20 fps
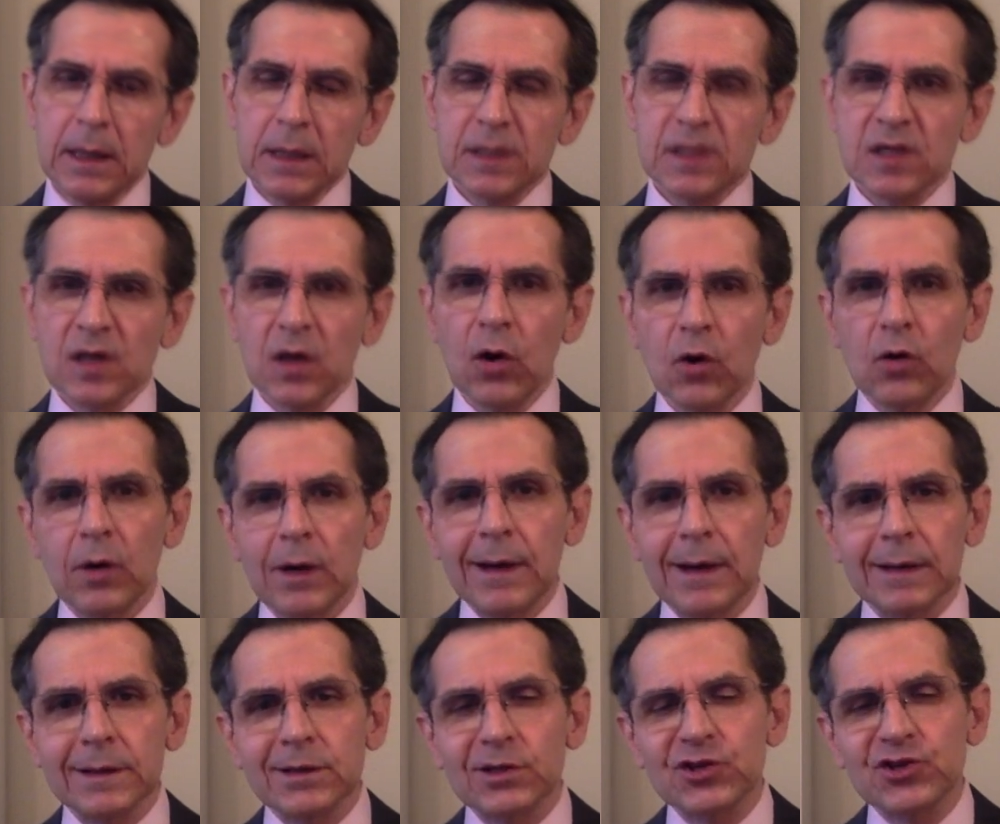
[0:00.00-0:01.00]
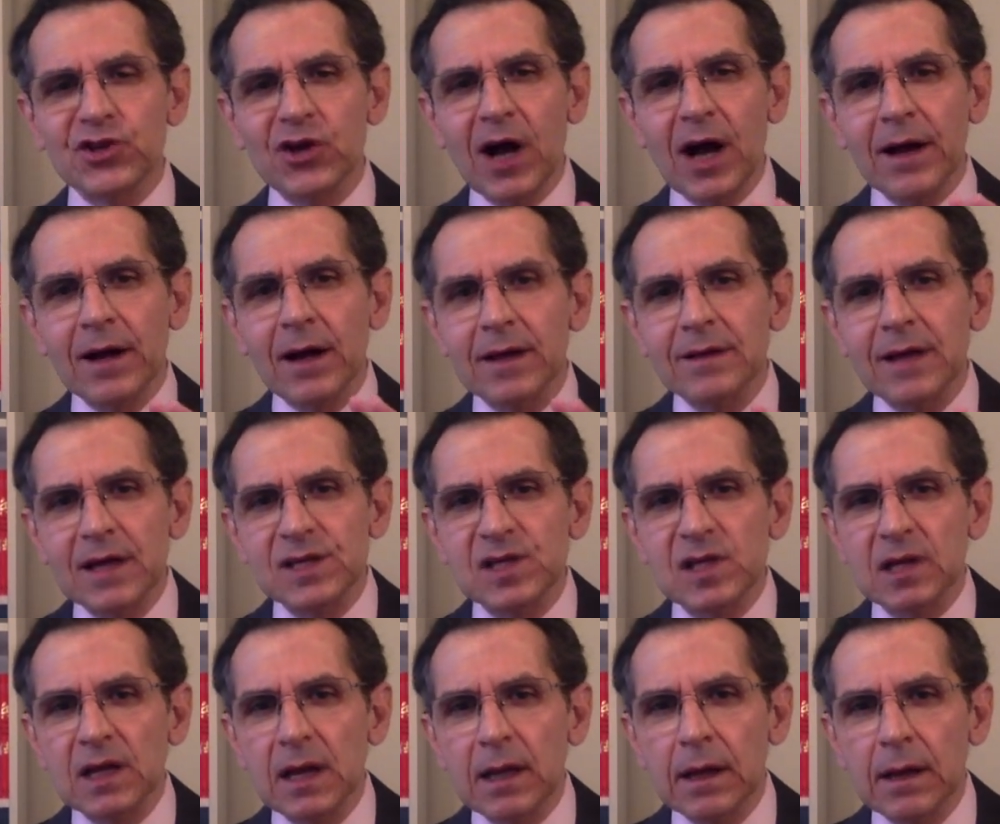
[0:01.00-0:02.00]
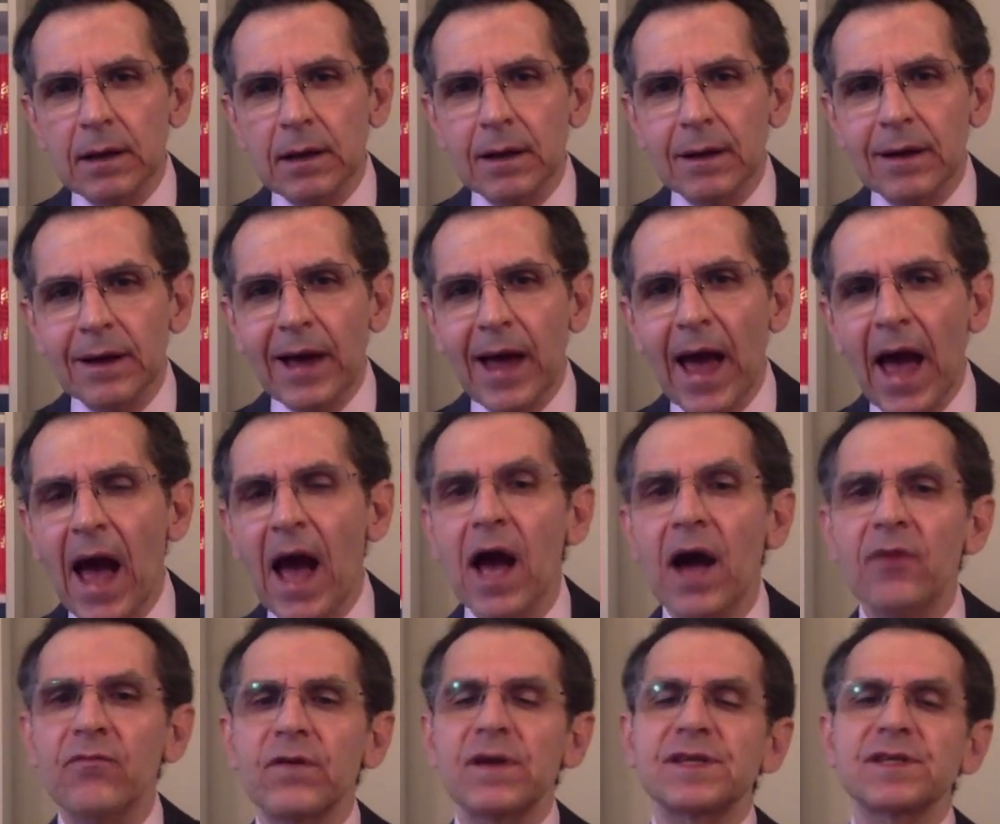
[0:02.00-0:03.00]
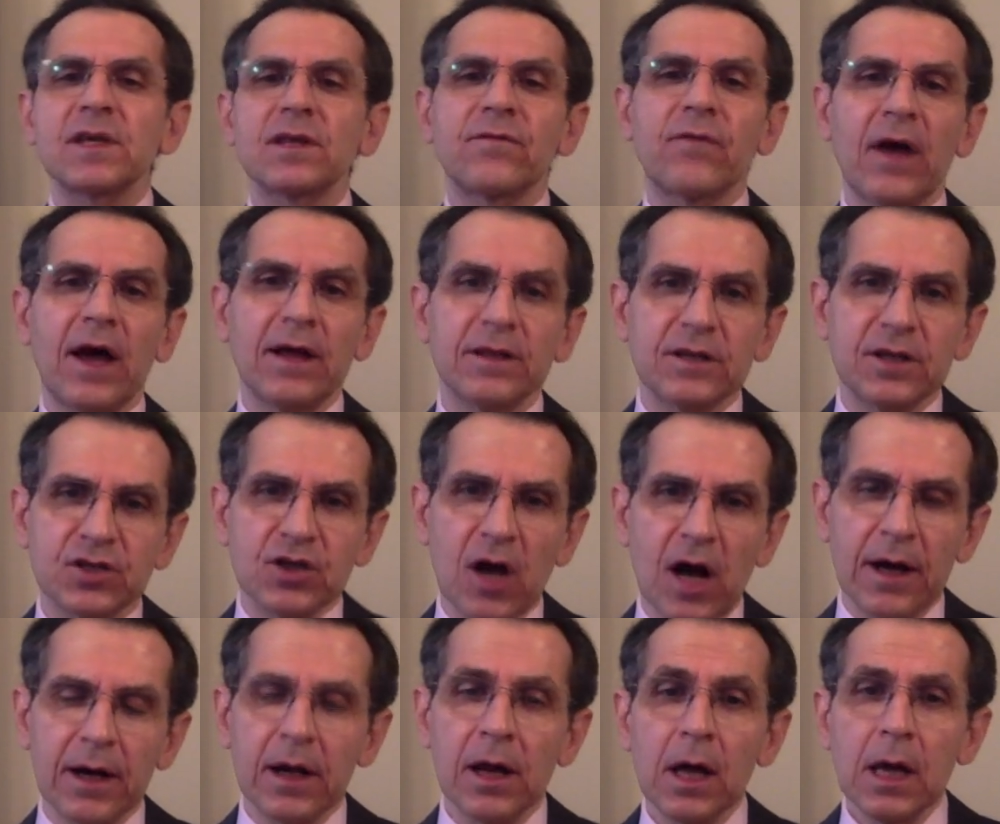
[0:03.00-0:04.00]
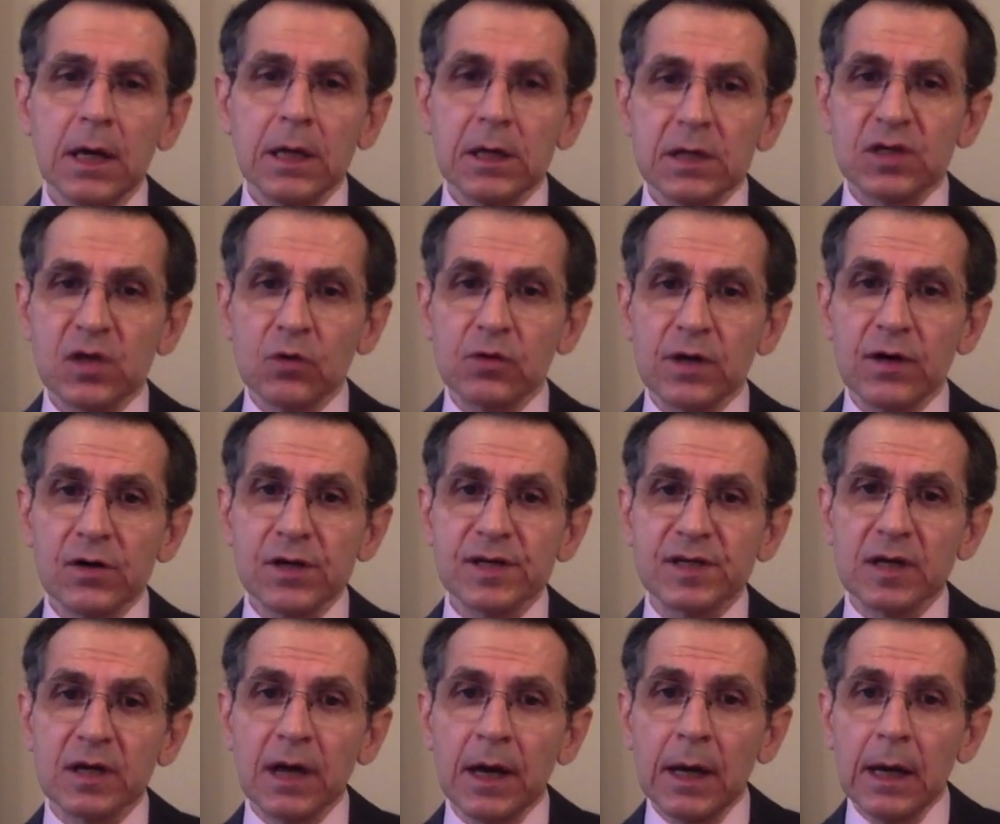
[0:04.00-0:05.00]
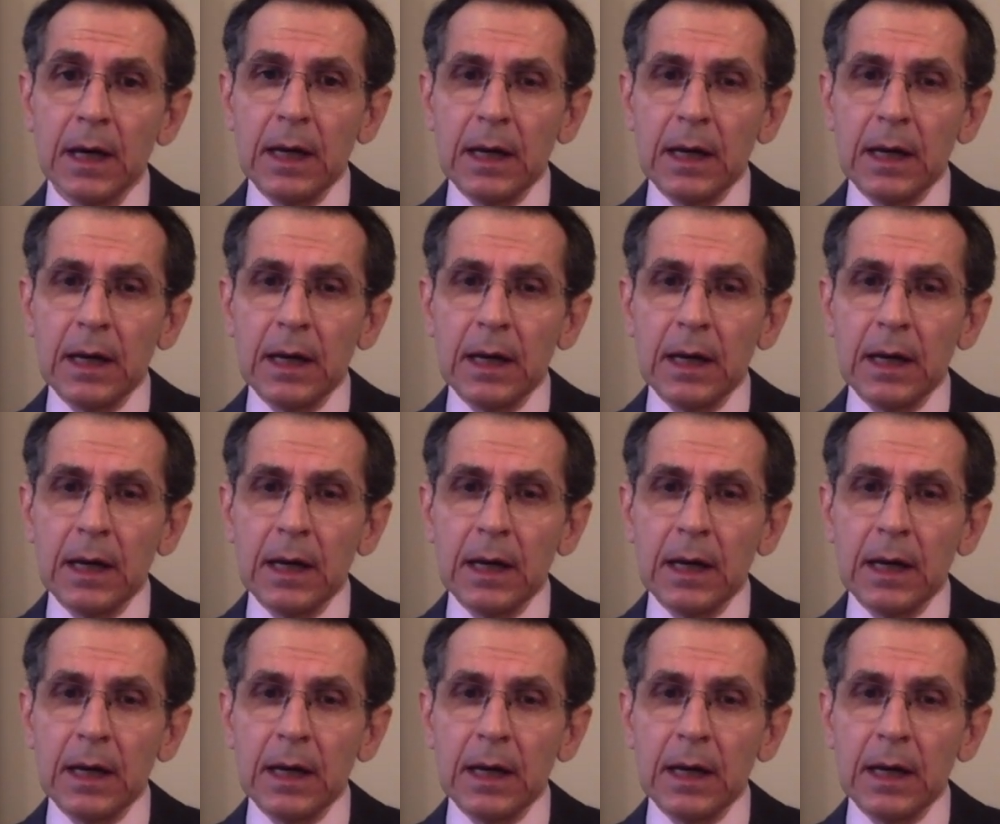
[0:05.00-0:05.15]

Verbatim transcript: So China doesn't uh, have its advantage either. So there is a,